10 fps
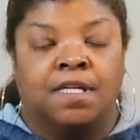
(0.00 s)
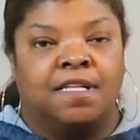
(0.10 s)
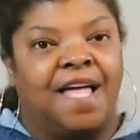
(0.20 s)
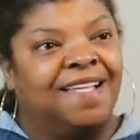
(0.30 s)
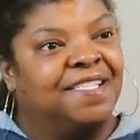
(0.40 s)

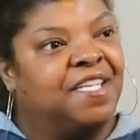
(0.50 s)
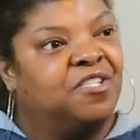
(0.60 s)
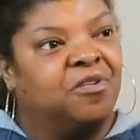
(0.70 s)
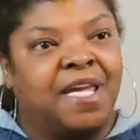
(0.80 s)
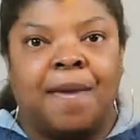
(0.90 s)
Kalani
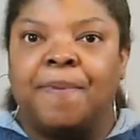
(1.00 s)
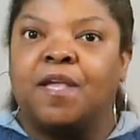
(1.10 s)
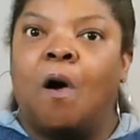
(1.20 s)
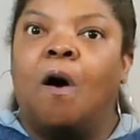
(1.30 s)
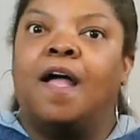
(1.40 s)
said, you can't be
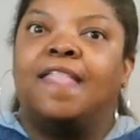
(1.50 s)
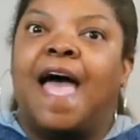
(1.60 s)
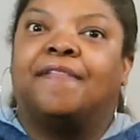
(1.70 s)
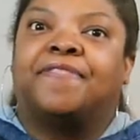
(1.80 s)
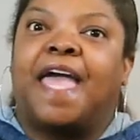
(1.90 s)
going
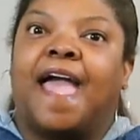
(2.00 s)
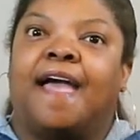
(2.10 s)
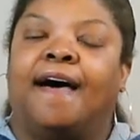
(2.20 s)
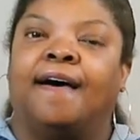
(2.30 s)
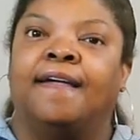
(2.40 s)
out
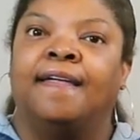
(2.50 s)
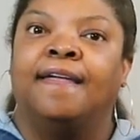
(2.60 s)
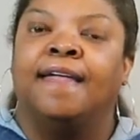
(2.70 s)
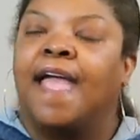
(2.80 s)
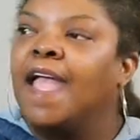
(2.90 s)
there
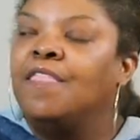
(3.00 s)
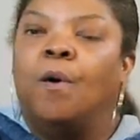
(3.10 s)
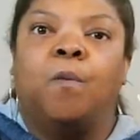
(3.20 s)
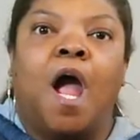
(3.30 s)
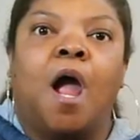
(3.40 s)
in
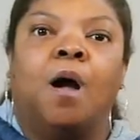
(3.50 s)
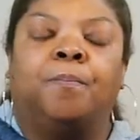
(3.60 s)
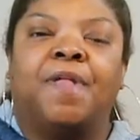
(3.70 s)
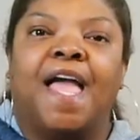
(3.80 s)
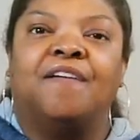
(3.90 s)
the
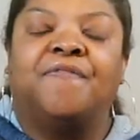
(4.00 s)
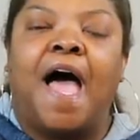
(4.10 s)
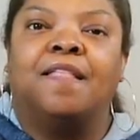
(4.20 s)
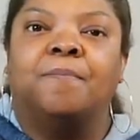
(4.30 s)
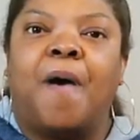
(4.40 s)
world playing
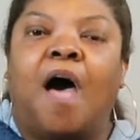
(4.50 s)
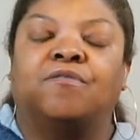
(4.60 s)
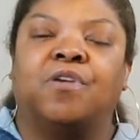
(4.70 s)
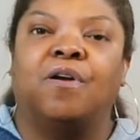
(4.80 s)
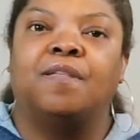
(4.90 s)

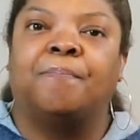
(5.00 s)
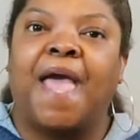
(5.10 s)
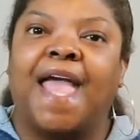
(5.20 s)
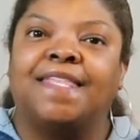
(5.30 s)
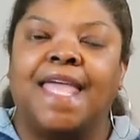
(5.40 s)
volleyball during the
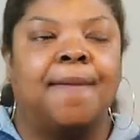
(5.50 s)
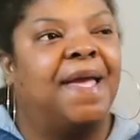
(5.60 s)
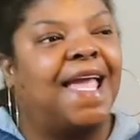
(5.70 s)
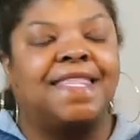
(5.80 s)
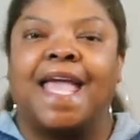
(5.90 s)

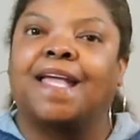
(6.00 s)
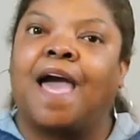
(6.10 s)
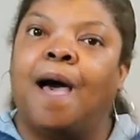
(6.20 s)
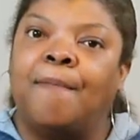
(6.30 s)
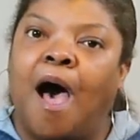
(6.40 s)
pandemic and then
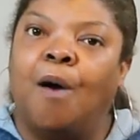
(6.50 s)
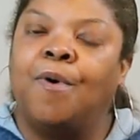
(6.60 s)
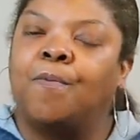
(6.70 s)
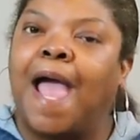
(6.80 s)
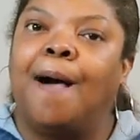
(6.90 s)
come home
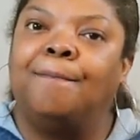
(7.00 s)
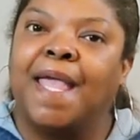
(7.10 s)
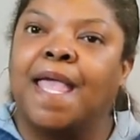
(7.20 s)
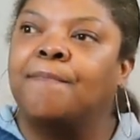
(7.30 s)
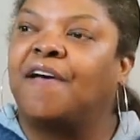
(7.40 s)
around
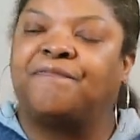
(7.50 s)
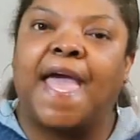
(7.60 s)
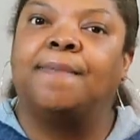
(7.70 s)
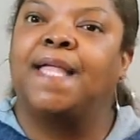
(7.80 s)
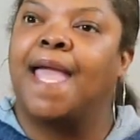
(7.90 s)
me, my
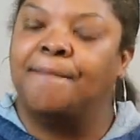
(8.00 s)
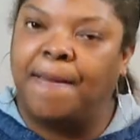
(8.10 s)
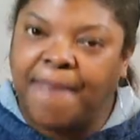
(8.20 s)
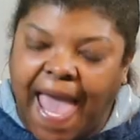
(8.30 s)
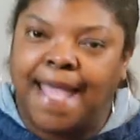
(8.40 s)
family, and
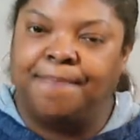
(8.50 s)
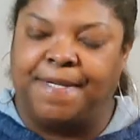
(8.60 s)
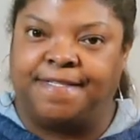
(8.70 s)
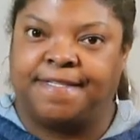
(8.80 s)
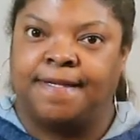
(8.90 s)
my
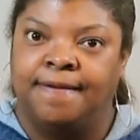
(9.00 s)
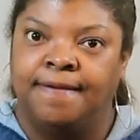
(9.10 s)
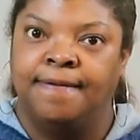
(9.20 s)
babies.